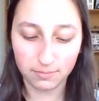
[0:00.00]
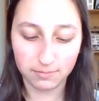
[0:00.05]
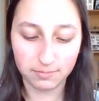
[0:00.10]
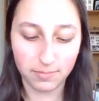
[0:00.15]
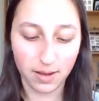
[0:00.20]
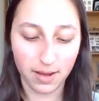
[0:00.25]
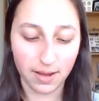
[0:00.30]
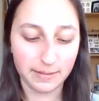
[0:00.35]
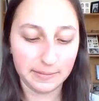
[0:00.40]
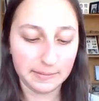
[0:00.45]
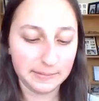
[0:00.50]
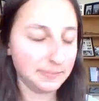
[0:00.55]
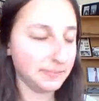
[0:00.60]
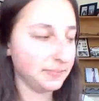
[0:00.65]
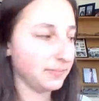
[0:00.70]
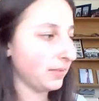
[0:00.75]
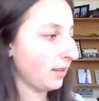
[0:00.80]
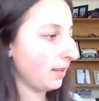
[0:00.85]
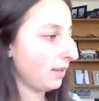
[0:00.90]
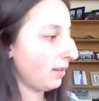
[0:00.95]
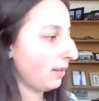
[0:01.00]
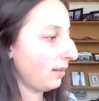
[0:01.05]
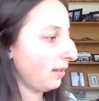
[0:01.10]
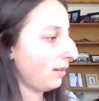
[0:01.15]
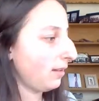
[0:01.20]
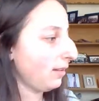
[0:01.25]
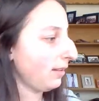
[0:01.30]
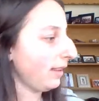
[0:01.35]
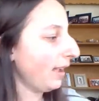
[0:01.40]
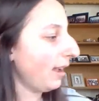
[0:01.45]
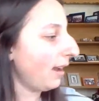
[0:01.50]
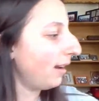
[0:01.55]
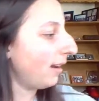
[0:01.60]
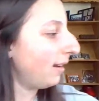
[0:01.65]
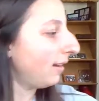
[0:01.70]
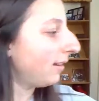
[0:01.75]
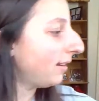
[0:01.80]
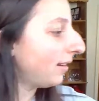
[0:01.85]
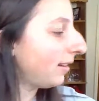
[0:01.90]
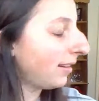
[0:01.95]
But yeah,
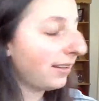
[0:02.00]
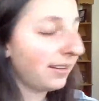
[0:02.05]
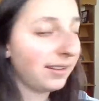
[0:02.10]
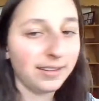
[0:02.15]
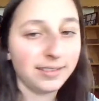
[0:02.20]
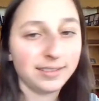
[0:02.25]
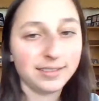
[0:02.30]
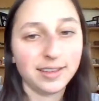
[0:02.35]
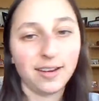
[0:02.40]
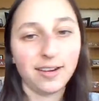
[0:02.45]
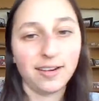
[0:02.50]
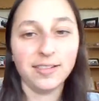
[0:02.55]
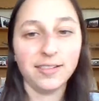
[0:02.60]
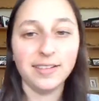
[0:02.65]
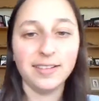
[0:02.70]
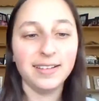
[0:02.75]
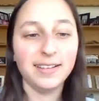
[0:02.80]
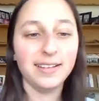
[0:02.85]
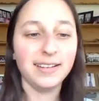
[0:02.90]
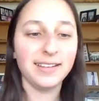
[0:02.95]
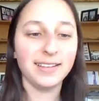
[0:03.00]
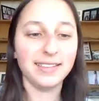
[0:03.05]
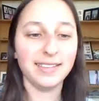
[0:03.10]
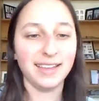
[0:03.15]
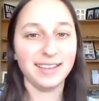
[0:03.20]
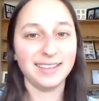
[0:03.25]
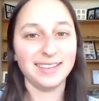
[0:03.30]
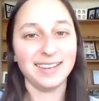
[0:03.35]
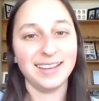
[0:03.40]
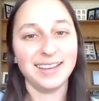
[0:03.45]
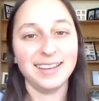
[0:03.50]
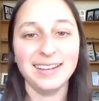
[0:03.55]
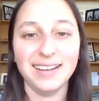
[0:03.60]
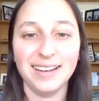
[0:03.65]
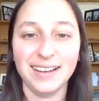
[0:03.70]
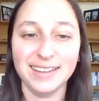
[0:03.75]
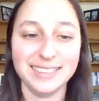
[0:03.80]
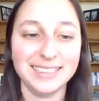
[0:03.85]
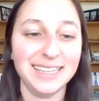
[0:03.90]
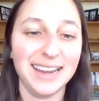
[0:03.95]
so that's it
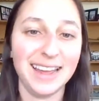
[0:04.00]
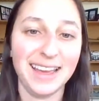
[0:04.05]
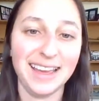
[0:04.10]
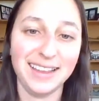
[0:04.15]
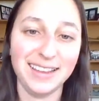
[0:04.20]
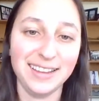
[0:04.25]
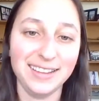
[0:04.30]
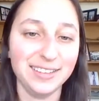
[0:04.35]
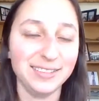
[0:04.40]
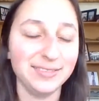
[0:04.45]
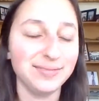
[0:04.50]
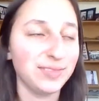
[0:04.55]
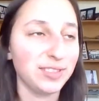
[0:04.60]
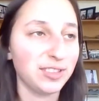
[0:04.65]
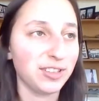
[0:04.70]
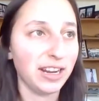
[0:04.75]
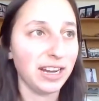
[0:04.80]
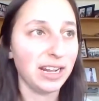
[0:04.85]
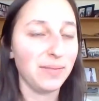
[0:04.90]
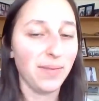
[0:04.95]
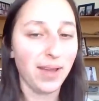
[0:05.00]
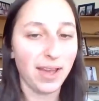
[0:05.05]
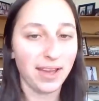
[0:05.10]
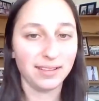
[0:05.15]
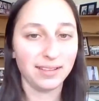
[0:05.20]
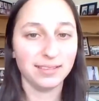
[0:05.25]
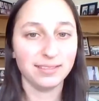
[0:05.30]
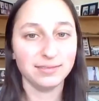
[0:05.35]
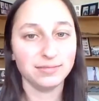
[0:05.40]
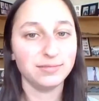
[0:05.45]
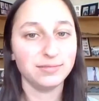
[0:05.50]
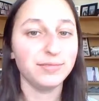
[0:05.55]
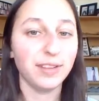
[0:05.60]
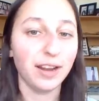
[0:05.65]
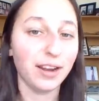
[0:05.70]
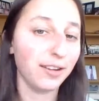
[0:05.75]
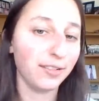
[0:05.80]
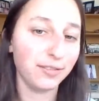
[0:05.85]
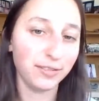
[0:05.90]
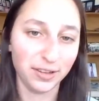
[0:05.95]
on today, creating
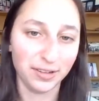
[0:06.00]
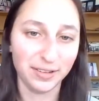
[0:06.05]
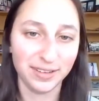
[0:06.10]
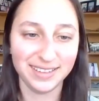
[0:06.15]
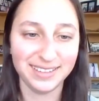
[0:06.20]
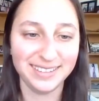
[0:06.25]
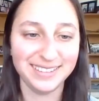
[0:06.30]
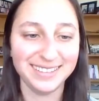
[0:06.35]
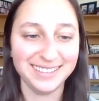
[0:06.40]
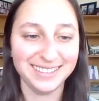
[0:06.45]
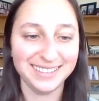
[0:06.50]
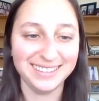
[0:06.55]
ferrofluid.